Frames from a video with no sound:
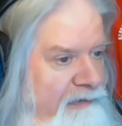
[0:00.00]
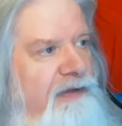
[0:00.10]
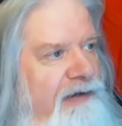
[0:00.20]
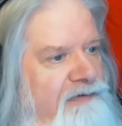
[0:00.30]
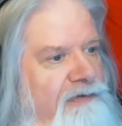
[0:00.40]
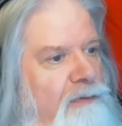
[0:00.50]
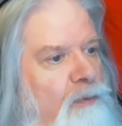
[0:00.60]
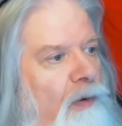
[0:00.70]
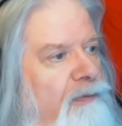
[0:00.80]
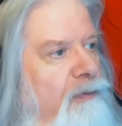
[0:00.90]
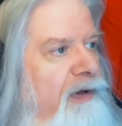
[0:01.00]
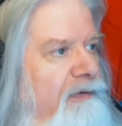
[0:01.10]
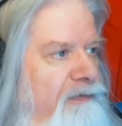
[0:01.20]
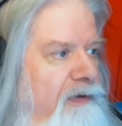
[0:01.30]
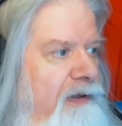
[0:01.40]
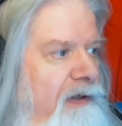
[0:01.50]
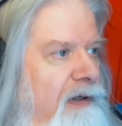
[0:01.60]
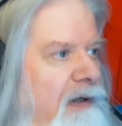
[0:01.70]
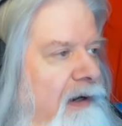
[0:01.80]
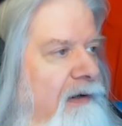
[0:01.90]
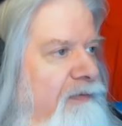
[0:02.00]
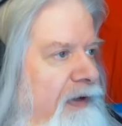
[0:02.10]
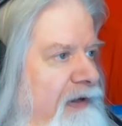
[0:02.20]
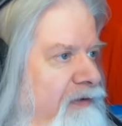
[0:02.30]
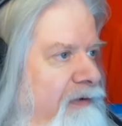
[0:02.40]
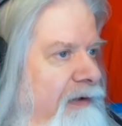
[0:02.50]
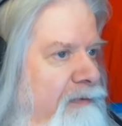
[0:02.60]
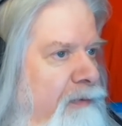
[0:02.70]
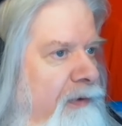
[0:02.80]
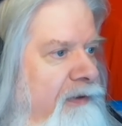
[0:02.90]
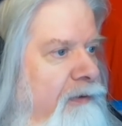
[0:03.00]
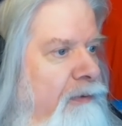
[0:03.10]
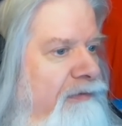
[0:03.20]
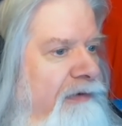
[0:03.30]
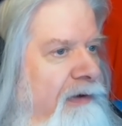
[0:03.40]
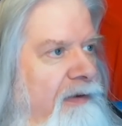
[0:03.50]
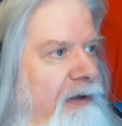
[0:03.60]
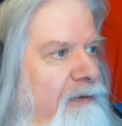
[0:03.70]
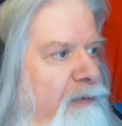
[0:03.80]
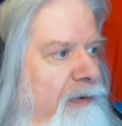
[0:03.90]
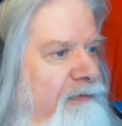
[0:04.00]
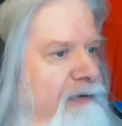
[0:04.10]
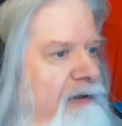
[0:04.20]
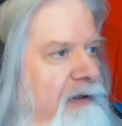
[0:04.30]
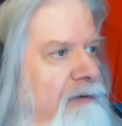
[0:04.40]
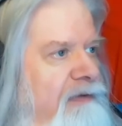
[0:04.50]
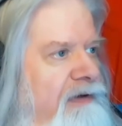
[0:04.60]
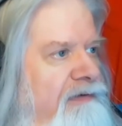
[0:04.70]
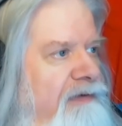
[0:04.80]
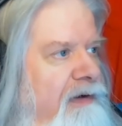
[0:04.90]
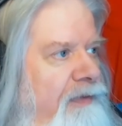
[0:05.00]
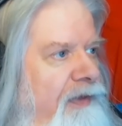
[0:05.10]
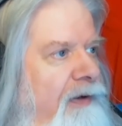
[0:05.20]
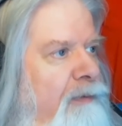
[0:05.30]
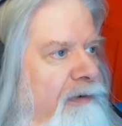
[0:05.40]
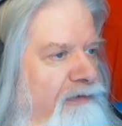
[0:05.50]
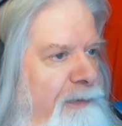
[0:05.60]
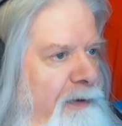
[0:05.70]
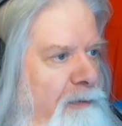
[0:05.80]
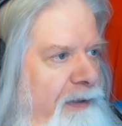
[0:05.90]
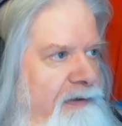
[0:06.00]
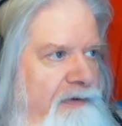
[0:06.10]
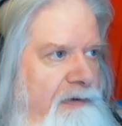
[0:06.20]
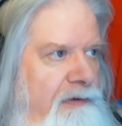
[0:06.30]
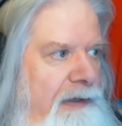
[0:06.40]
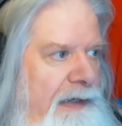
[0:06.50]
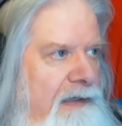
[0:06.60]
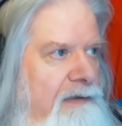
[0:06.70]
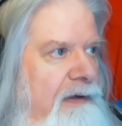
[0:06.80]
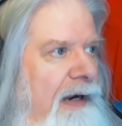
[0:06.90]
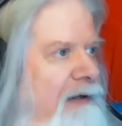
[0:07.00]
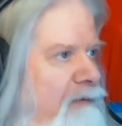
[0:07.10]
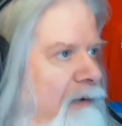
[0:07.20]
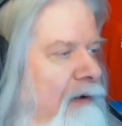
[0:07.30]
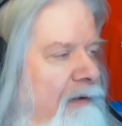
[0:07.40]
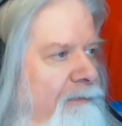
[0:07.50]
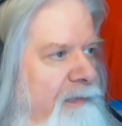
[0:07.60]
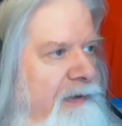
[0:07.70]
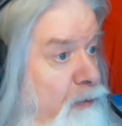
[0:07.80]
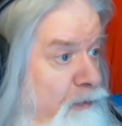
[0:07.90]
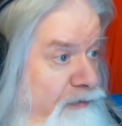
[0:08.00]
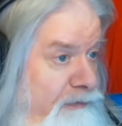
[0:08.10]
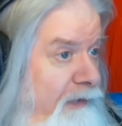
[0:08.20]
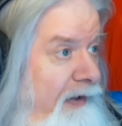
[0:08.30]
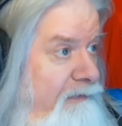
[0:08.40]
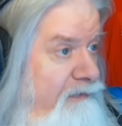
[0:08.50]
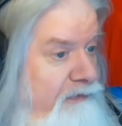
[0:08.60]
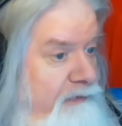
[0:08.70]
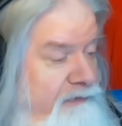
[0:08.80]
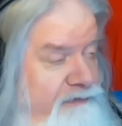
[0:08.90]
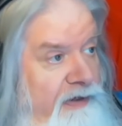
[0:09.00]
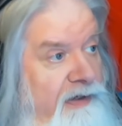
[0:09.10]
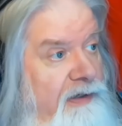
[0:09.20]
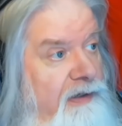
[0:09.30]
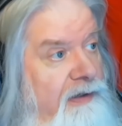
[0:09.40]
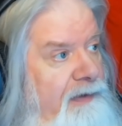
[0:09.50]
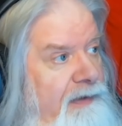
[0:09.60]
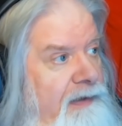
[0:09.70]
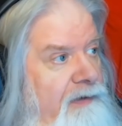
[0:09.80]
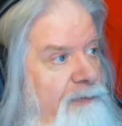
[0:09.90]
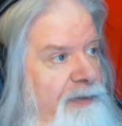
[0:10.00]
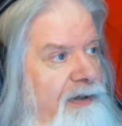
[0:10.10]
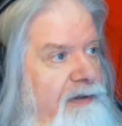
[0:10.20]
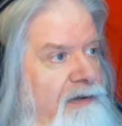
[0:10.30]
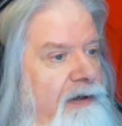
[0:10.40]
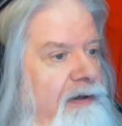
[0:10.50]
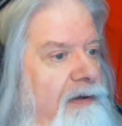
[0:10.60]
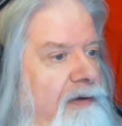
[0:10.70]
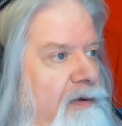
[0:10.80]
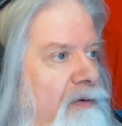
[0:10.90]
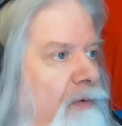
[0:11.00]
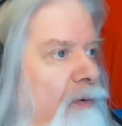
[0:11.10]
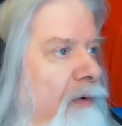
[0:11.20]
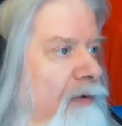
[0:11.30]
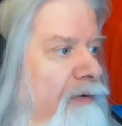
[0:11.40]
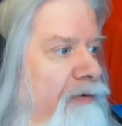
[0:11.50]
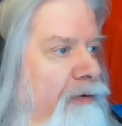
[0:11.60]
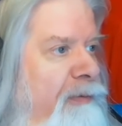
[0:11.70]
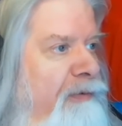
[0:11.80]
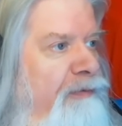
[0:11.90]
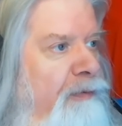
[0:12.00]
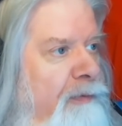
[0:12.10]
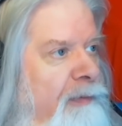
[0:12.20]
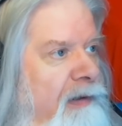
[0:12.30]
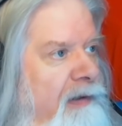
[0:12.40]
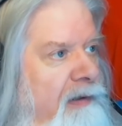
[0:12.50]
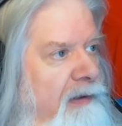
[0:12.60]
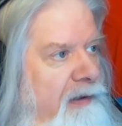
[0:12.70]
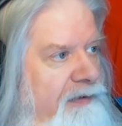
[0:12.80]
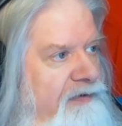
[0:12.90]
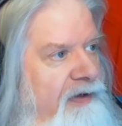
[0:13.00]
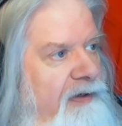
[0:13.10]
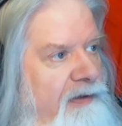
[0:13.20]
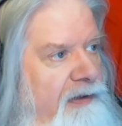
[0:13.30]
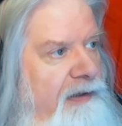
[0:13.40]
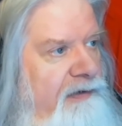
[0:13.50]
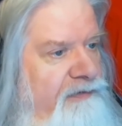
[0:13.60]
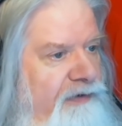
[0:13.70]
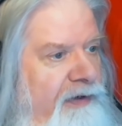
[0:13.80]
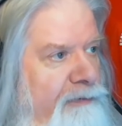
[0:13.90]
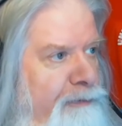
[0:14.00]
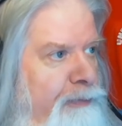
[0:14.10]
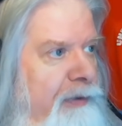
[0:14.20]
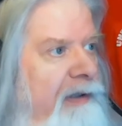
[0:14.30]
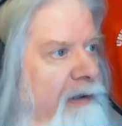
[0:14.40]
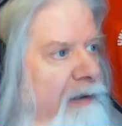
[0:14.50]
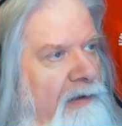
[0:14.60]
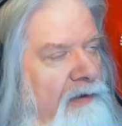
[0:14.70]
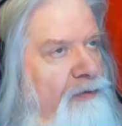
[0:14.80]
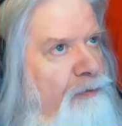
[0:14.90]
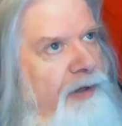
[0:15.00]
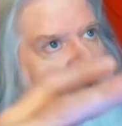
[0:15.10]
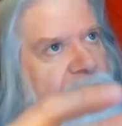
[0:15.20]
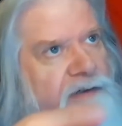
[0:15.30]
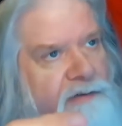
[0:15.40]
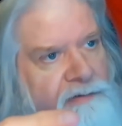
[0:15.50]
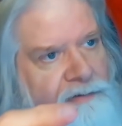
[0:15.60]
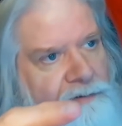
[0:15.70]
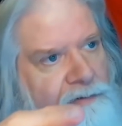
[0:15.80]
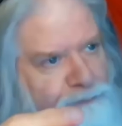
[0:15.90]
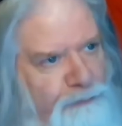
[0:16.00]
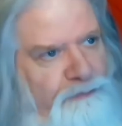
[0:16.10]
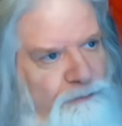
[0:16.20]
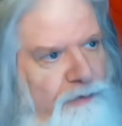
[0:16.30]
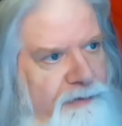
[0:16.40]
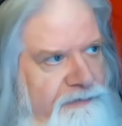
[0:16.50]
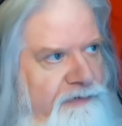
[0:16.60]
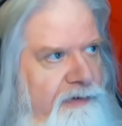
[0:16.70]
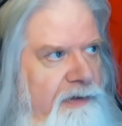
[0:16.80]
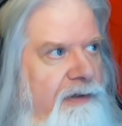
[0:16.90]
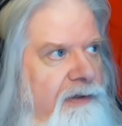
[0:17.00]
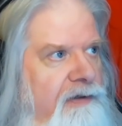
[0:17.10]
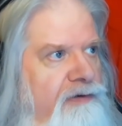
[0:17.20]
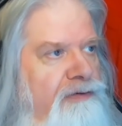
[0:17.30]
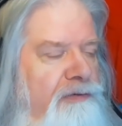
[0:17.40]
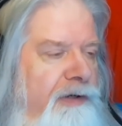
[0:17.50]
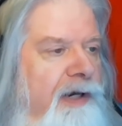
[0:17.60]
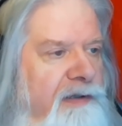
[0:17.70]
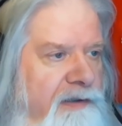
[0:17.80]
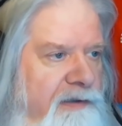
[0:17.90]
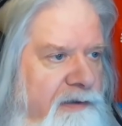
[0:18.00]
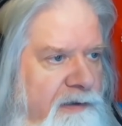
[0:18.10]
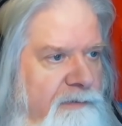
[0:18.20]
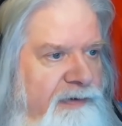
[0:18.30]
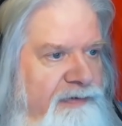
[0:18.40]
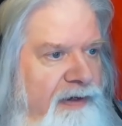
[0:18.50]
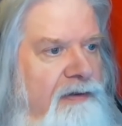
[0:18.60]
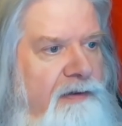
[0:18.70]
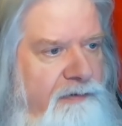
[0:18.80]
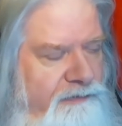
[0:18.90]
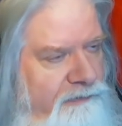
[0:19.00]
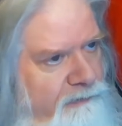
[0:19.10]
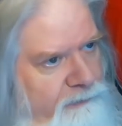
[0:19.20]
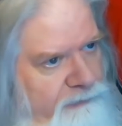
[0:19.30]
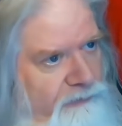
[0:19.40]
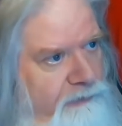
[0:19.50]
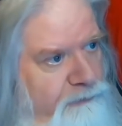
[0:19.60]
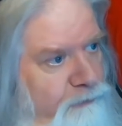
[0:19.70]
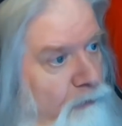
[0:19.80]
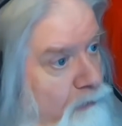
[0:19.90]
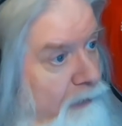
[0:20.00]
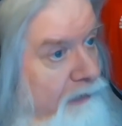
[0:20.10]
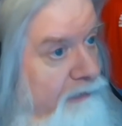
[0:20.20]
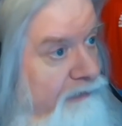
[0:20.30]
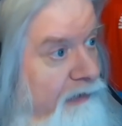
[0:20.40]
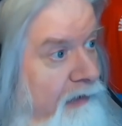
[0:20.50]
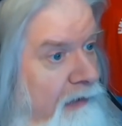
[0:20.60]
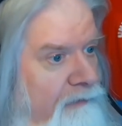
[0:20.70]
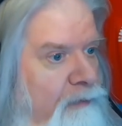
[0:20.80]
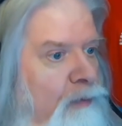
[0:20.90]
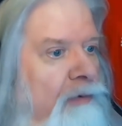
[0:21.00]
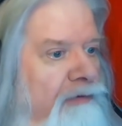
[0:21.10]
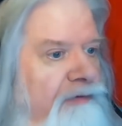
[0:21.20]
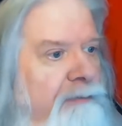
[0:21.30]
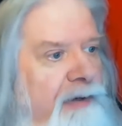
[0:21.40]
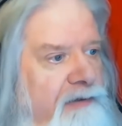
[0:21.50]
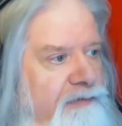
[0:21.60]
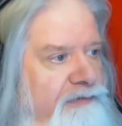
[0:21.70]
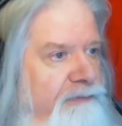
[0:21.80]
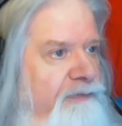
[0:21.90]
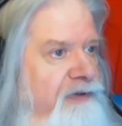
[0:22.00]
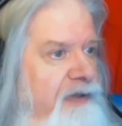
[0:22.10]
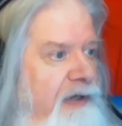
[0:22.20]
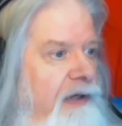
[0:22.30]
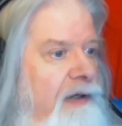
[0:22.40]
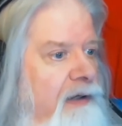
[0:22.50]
That's the one way of thinking of ancient Netheril. And of course, the other way of thinking of it is they were experimenting. And Ayulam, who survives to this day, albeit in a no longer human form, undead and as an elder brain, created the first flying city, created Mithalars, which are the forerunners of the wards and mantles of today.